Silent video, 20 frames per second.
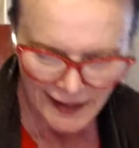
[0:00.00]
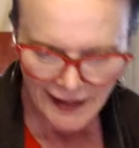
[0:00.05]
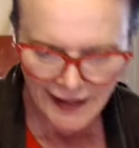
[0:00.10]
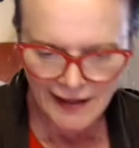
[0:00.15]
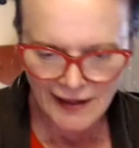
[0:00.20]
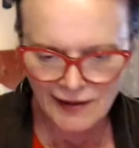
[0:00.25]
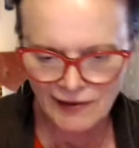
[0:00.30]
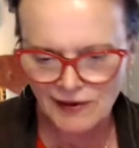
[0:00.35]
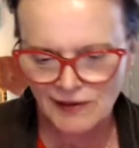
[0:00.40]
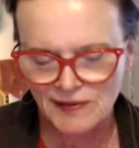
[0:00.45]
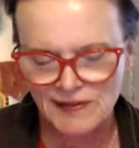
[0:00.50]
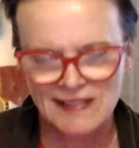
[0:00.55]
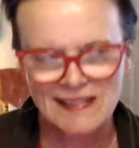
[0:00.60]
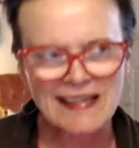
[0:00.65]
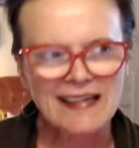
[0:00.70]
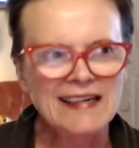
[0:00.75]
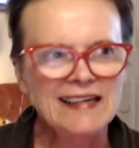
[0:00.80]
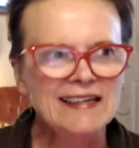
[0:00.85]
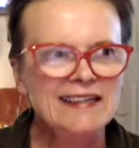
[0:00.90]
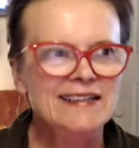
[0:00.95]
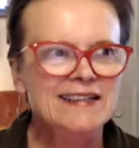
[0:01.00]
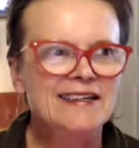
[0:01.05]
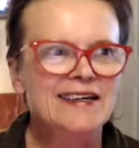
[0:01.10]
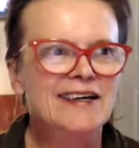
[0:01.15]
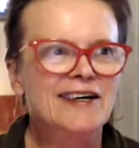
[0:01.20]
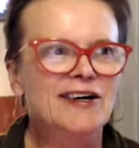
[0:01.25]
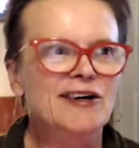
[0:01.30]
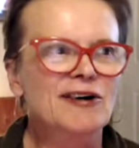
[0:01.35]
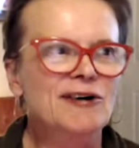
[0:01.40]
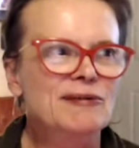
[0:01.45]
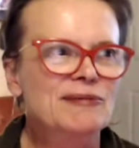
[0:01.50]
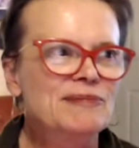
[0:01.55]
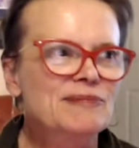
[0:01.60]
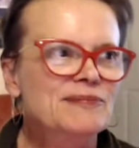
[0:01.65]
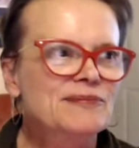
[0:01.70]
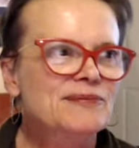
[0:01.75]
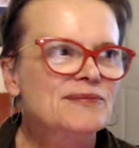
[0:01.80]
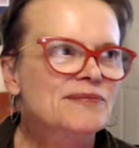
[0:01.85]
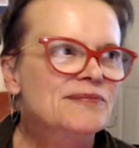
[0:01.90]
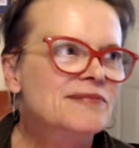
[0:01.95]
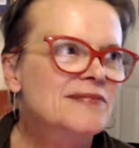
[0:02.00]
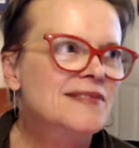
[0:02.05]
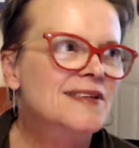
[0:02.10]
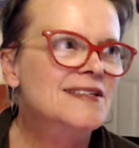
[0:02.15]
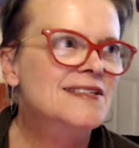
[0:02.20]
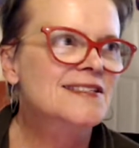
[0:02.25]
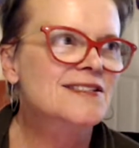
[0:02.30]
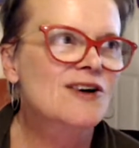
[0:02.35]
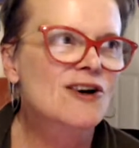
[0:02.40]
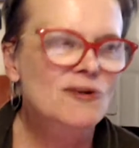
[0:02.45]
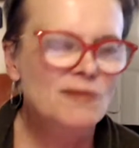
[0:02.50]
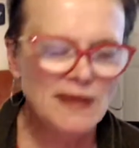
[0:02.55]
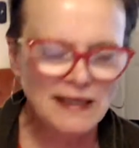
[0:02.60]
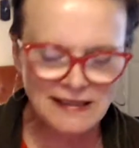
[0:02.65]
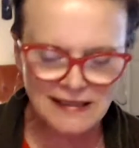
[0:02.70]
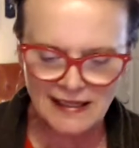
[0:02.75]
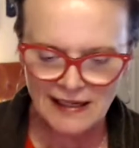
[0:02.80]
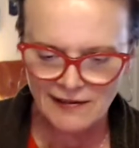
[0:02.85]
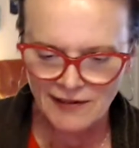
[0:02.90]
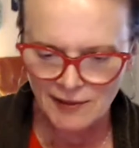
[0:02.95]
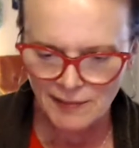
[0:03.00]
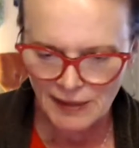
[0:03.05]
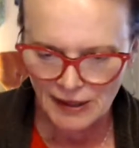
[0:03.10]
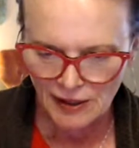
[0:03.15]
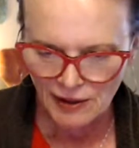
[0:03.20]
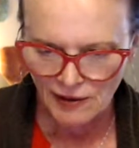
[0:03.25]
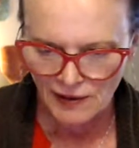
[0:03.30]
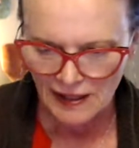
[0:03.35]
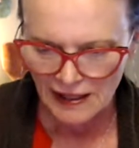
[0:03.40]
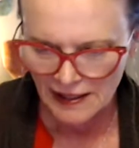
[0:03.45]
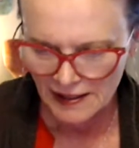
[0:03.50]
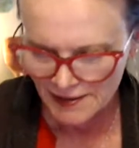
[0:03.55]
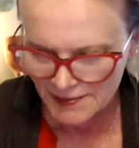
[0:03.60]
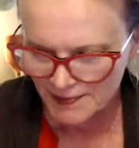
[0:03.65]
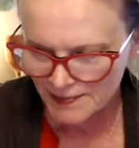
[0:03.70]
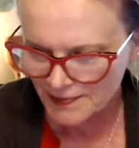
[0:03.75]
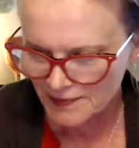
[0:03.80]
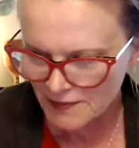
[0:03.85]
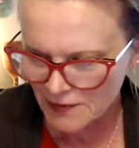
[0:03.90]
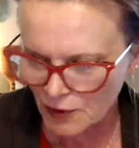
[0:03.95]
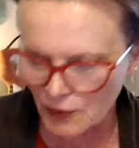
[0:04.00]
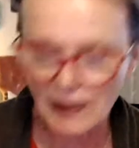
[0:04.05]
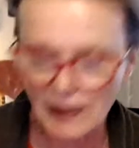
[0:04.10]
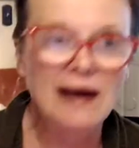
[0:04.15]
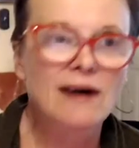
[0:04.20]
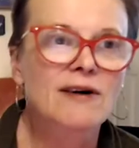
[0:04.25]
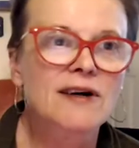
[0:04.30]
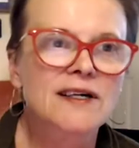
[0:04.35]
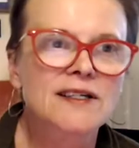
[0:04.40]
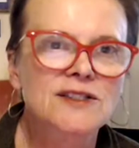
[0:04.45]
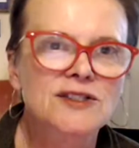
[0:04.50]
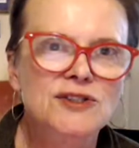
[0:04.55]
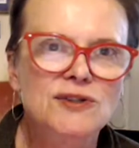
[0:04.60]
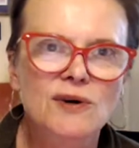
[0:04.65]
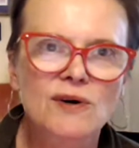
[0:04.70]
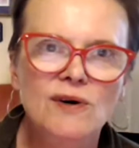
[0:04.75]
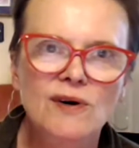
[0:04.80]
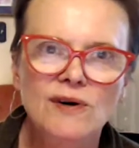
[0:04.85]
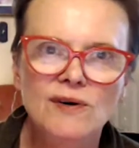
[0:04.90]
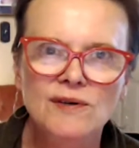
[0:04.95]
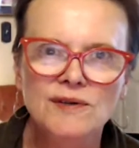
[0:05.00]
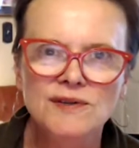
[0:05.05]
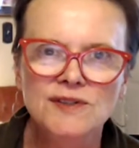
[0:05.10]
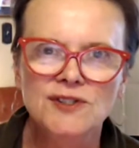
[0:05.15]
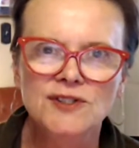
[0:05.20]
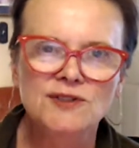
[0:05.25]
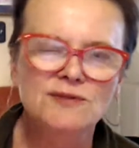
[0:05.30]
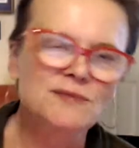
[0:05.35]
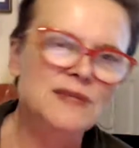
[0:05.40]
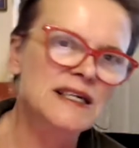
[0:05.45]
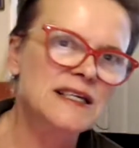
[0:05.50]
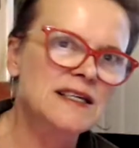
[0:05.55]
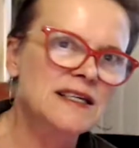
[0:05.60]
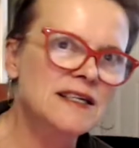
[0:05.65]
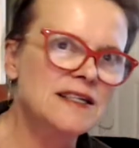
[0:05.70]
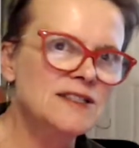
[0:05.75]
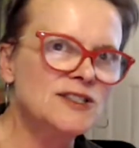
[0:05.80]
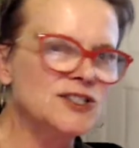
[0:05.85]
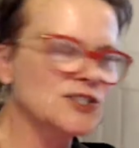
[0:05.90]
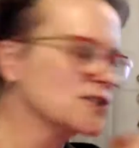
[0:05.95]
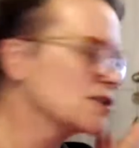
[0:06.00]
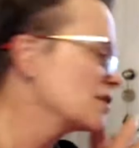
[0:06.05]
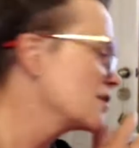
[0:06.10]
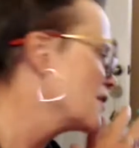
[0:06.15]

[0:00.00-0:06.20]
What was that song by David Bowie? Ground control to Major